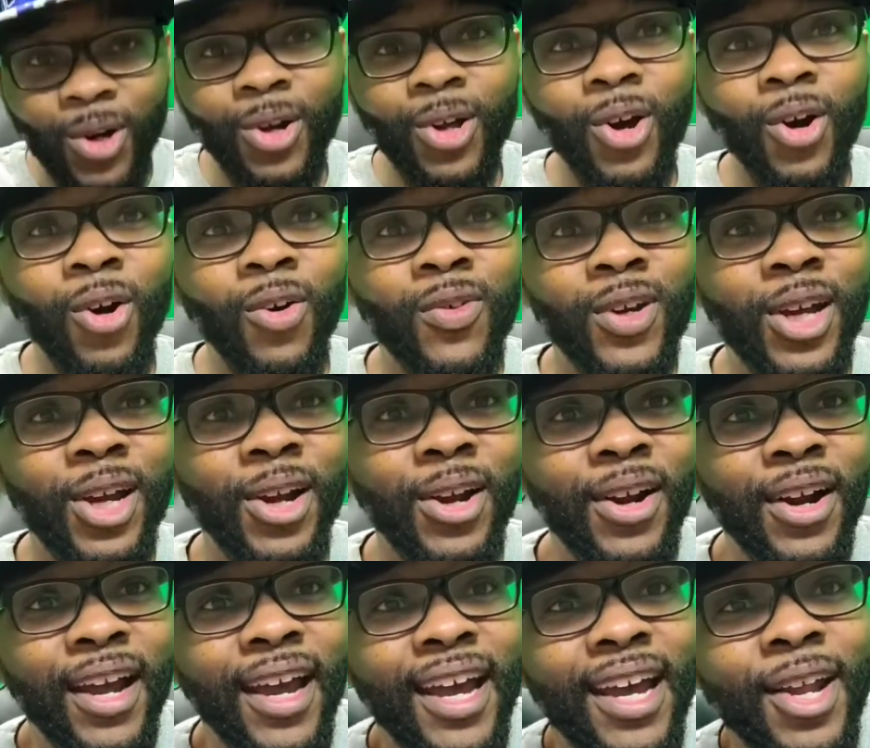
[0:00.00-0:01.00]
we're gonna go over
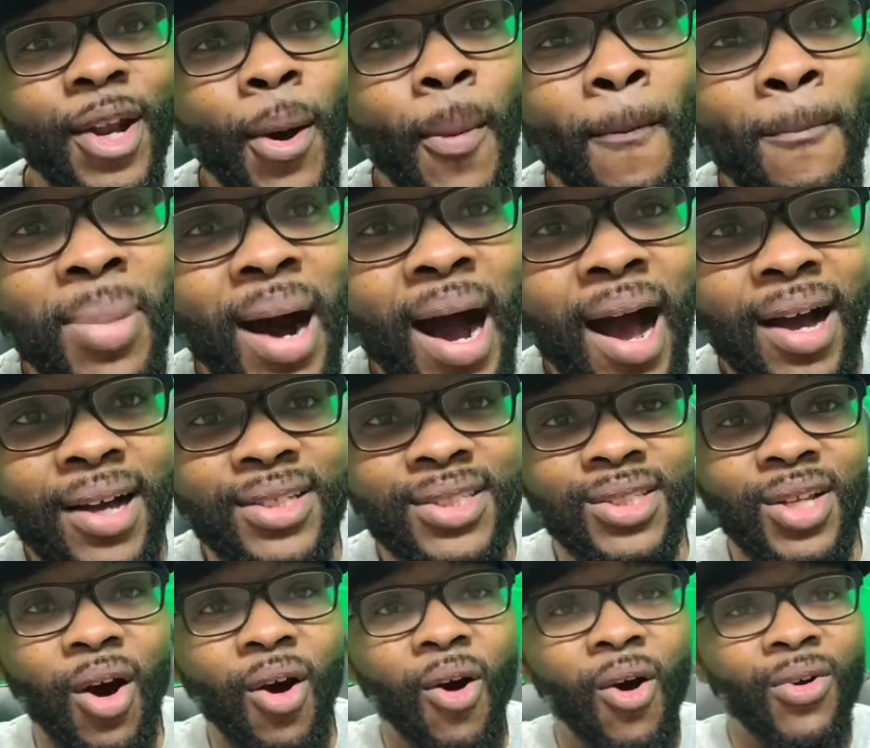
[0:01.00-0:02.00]
here and
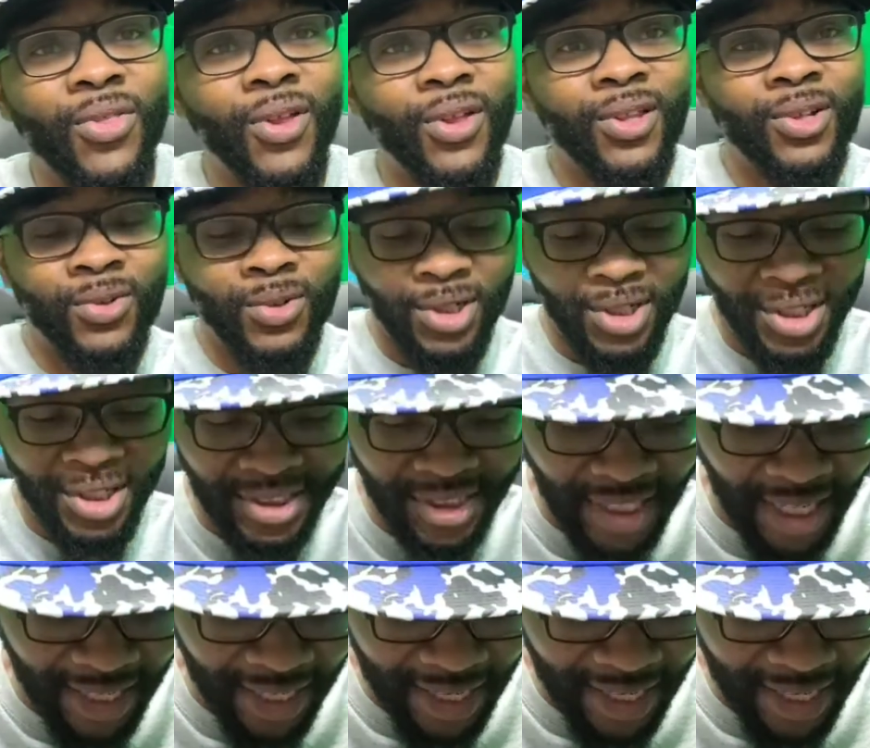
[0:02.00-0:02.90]
unbox all the little goodies